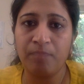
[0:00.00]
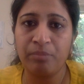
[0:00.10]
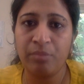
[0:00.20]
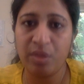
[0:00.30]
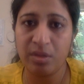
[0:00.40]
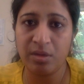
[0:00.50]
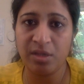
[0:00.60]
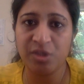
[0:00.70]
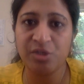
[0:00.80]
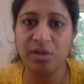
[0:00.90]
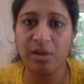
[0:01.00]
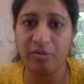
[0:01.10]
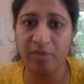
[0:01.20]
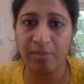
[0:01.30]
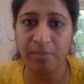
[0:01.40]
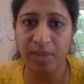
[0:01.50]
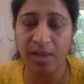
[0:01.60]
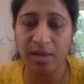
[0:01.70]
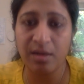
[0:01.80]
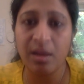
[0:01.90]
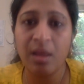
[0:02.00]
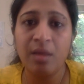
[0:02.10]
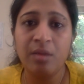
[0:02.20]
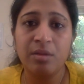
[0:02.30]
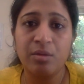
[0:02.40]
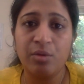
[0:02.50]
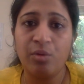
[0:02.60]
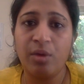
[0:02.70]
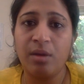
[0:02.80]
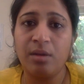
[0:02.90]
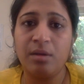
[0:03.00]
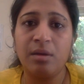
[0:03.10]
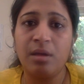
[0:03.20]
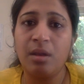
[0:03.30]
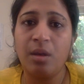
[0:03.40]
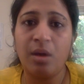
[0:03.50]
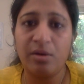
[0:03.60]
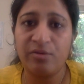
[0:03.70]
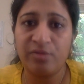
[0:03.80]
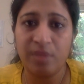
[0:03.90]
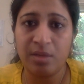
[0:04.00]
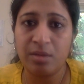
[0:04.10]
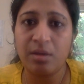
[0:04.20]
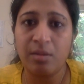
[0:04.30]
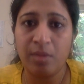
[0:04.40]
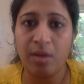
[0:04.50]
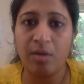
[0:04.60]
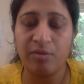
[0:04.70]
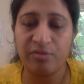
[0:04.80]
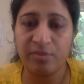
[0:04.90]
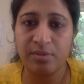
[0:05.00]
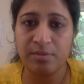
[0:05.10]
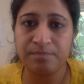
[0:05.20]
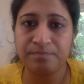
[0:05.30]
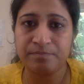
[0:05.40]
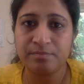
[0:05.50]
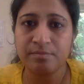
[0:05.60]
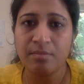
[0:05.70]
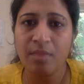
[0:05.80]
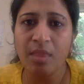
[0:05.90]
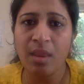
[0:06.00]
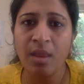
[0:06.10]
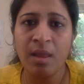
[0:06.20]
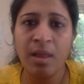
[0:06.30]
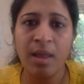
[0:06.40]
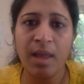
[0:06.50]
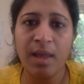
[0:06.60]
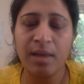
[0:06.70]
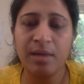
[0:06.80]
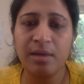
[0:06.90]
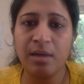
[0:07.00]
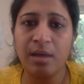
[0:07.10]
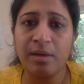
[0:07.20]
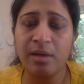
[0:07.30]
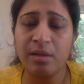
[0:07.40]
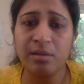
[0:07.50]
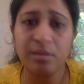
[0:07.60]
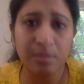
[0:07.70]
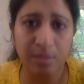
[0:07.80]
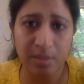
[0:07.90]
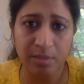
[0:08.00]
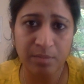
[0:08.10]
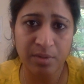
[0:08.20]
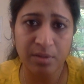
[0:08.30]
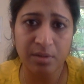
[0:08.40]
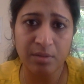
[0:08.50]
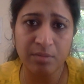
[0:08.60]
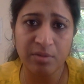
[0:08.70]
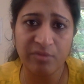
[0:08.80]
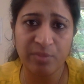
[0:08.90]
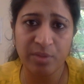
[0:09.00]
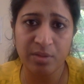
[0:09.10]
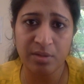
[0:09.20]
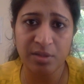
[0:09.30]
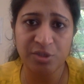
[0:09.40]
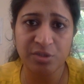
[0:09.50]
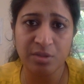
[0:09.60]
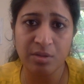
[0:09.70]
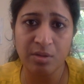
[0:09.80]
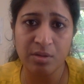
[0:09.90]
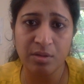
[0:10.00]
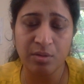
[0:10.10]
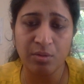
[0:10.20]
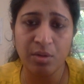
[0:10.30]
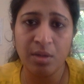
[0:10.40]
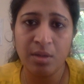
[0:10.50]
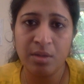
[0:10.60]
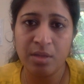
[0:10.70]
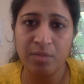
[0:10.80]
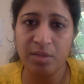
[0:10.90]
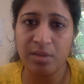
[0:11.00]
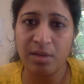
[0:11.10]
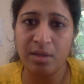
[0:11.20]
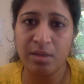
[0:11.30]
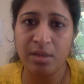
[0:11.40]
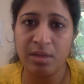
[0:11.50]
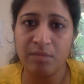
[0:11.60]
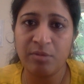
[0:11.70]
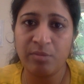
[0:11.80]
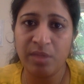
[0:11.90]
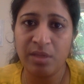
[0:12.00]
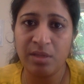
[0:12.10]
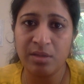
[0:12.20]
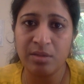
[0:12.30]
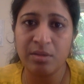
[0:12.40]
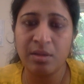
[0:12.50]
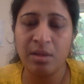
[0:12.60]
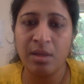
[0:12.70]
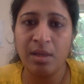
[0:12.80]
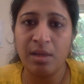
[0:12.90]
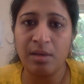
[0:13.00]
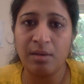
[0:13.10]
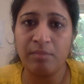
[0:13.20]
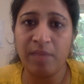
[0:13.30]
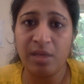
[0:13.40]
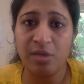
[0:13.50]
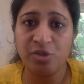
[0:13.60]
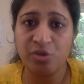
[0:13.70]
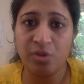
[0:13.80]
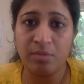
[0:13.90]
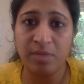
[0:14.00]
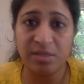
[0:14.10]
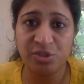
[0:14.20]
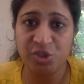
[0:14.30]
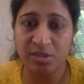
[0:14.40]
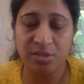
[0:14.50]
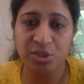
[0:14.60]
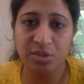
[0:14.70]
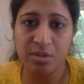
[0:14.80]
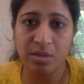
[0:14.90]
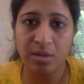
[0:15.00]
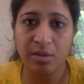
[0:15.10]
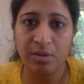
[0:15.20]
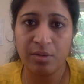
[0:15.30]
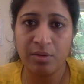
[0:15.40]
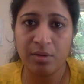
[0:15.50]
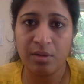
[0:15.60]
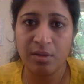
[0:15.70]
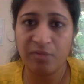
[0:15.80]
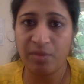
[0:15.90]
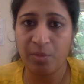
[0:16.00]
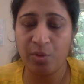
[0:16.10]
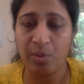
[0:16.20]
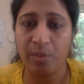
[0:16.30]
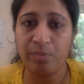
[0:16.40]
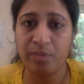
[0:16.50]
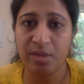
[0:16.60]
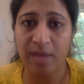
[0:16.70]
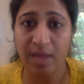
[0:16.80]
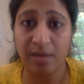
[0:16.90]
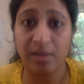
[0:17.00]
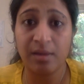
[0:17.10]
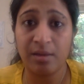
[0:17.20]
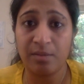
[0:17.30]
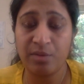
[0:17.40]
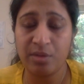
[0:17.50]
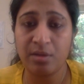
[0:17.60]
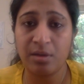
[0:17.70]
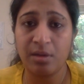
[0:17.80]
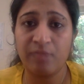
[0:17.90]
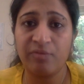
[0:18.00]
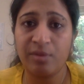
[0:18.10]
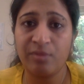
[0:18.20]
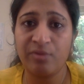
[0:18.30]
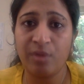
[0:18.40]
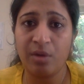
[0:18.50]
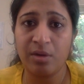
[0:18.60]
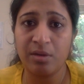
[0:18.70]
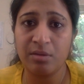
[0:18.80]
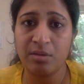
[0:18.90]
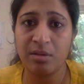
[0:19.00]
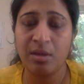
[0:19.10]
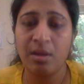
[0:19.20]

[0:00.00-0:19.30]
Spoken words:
presentation and replay it, so you can learn a lot of things coming out of it. And another tip in terms of presentation is also something that has helped me is in making sure my gestures are good if I'm going to be standing and presenting in front of an audience.